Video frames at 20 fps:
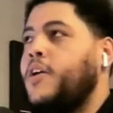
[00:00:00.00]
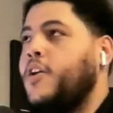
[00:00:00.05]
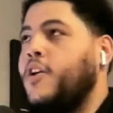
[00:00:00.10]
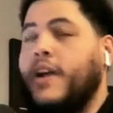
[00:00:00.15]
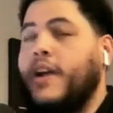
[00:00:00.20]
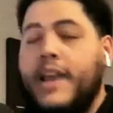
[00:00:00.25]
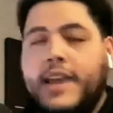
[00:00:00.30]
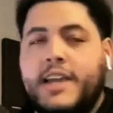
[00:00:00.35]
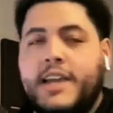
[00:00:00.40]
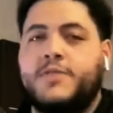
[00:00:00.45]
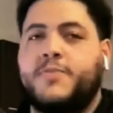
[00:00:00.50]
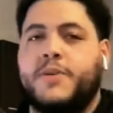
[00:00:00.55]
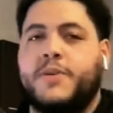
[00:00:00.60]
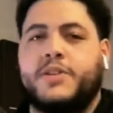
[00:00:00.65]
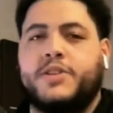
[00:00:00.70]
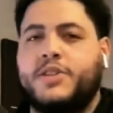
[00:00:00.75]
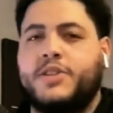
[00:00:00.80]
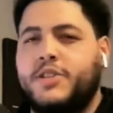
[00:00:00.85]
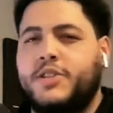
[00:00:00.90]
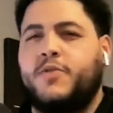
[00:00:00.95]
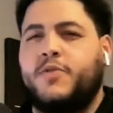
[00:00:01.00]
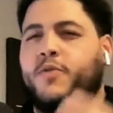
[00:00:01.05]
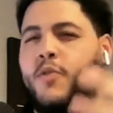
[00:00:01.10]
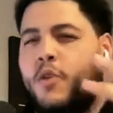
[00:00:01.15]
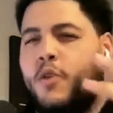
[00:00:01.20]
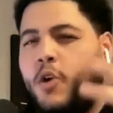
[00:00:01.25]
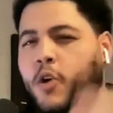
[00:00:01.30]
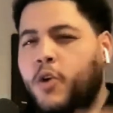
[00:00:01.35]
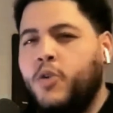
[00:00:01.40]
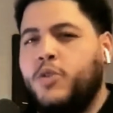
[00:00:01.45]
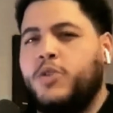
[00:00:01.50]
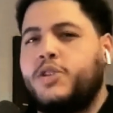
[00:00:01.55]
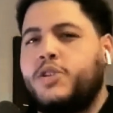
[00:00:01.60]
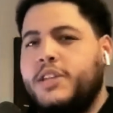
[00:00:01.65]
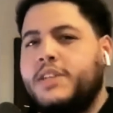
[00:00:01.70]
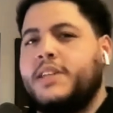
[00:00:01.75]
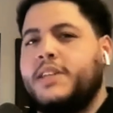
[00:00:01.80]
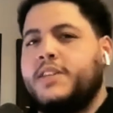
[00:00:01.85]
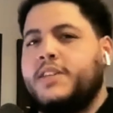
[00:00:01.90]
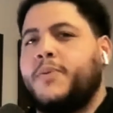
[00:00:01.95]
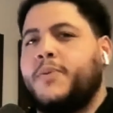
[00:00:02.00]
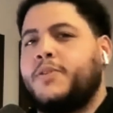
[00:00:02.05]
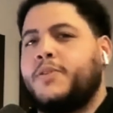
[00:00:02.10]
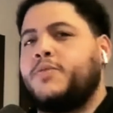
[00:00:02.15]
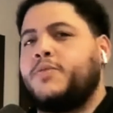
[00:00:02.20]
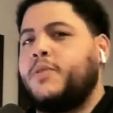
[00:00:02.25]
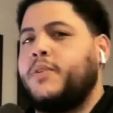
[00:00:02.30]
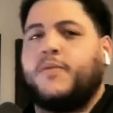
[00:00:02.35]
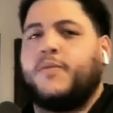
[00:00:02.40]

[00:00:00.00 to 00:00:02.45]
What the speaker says: her age, but just who she is as a person.